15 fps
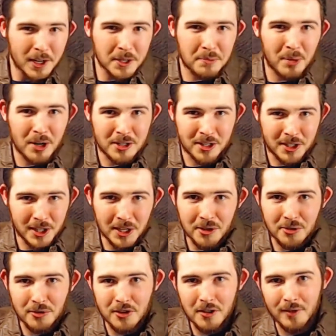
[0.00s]
person she likes to
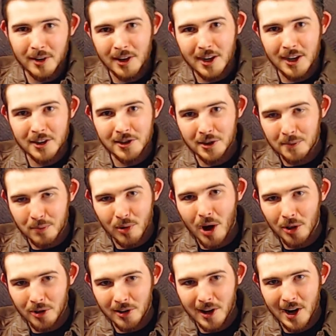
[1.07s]
screw over is her
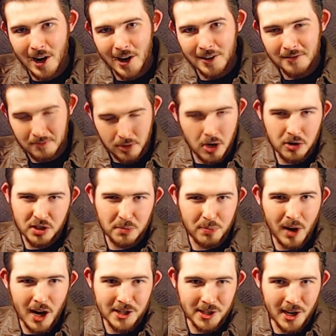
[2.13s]
brother, and no
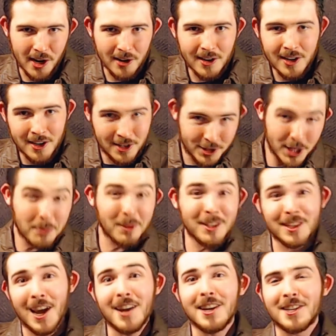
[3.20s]
surprise there, siblings
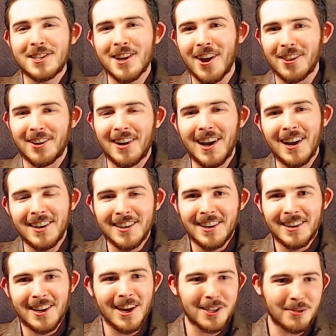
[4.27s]
hate each other, and
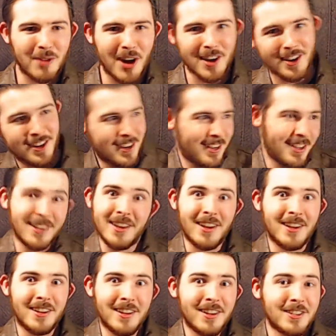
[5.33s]
guess what?
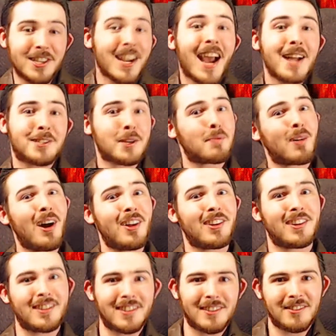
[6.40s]
She hates her
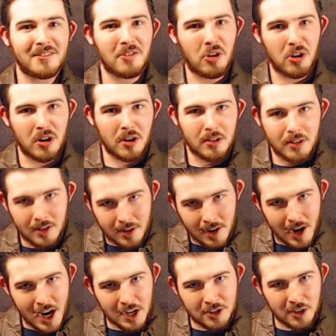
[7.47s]
brother, or
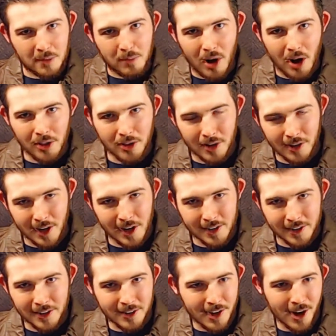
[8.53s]
hates her brother, and,
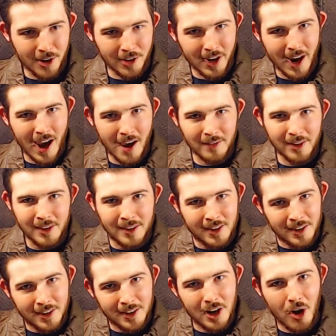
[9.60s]
they have,
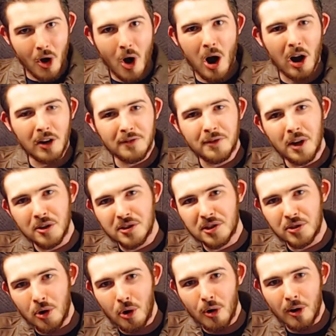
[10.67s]
a heartfelt
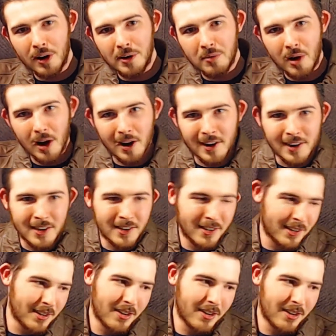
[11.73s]
story where, of